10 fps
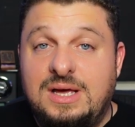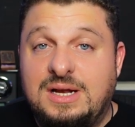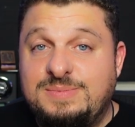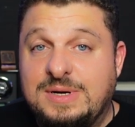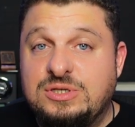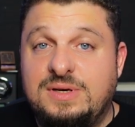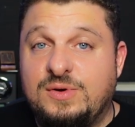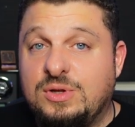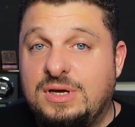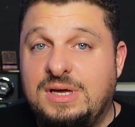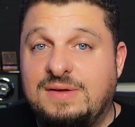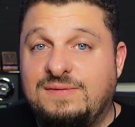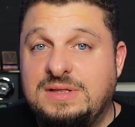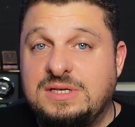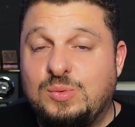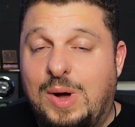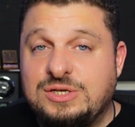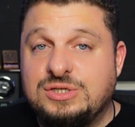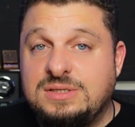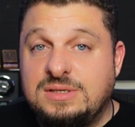And especially if you're looking at vintage
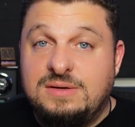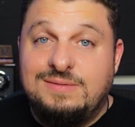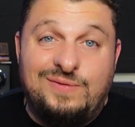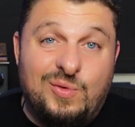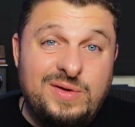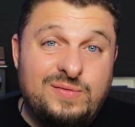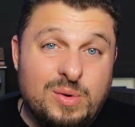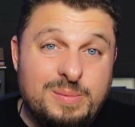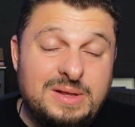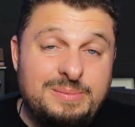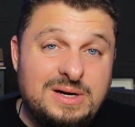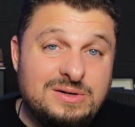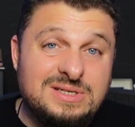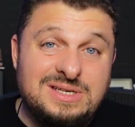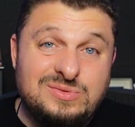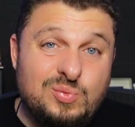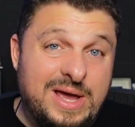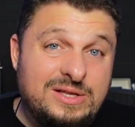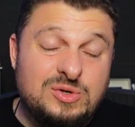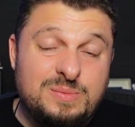watches, 44 millimeters is
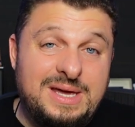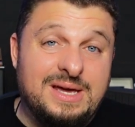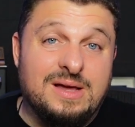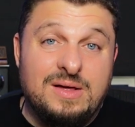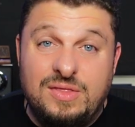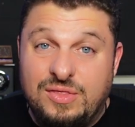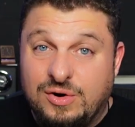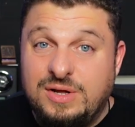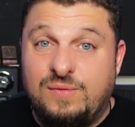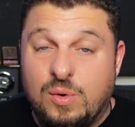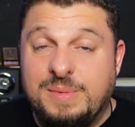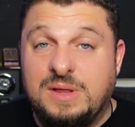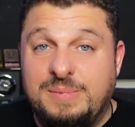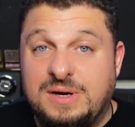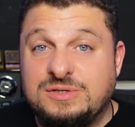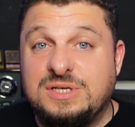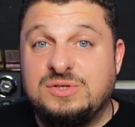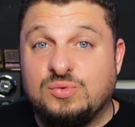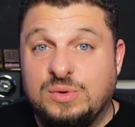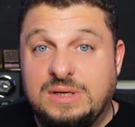way too big. 34 millimeters
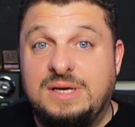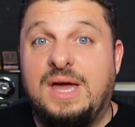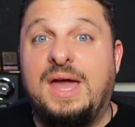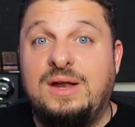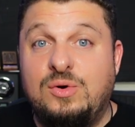is really a